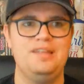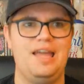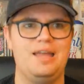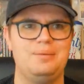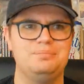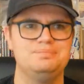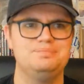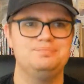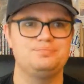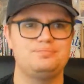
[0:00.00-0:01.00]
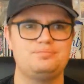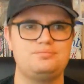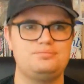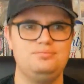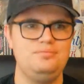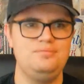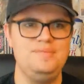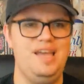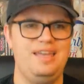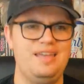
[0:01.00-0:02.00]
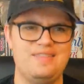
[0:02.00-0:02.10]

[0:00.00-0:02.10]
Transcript: And again,